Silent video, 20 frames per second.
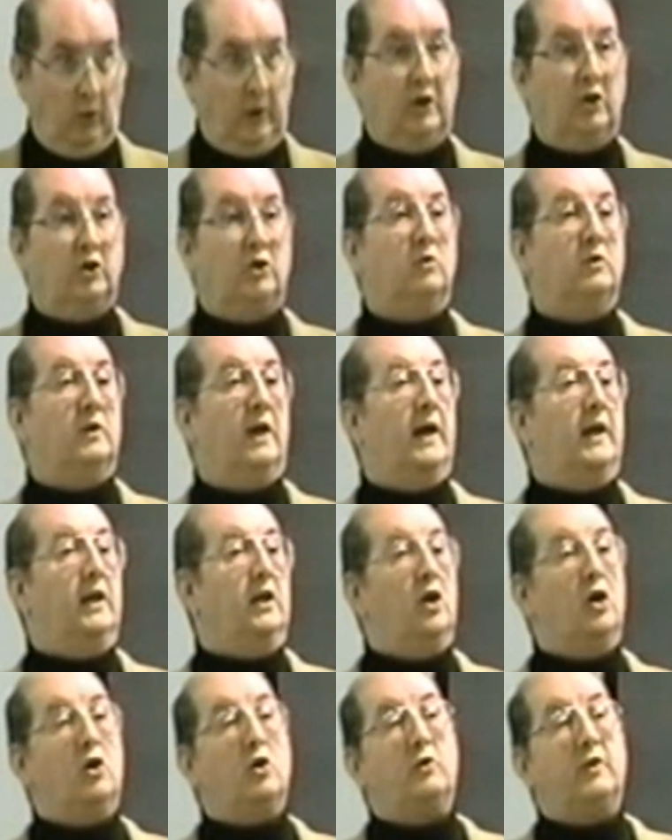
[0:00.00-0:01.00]
We do
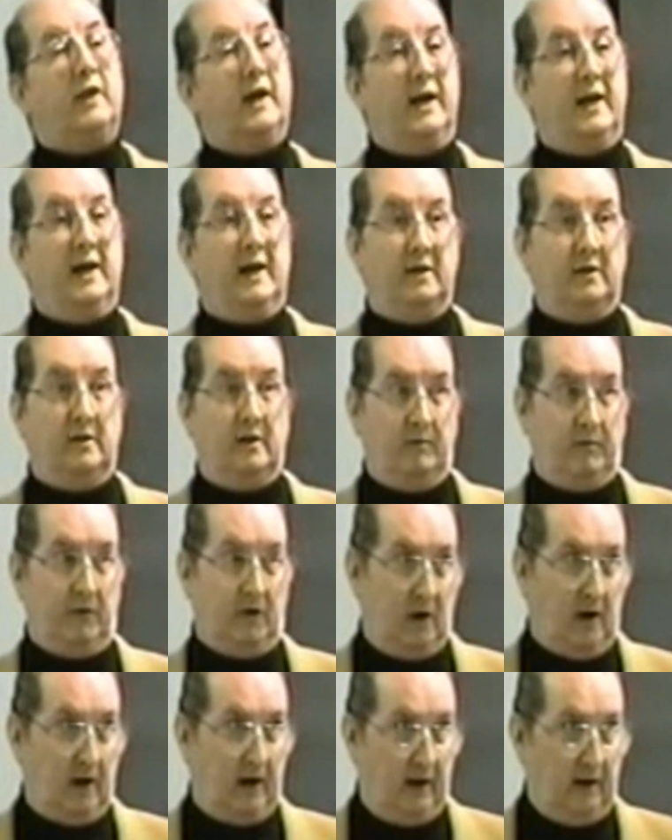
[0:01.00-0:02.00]
not know the hand of
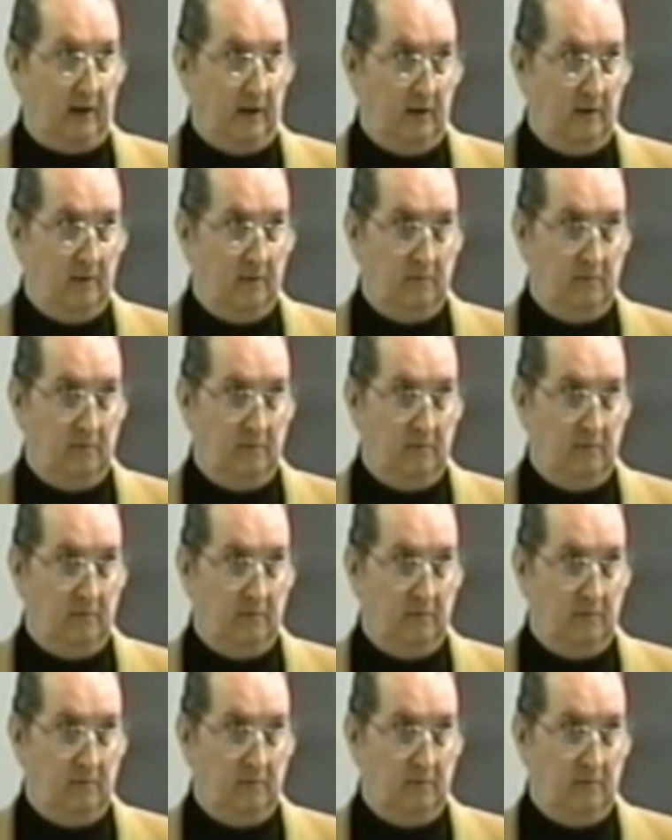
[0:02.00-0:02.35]
God.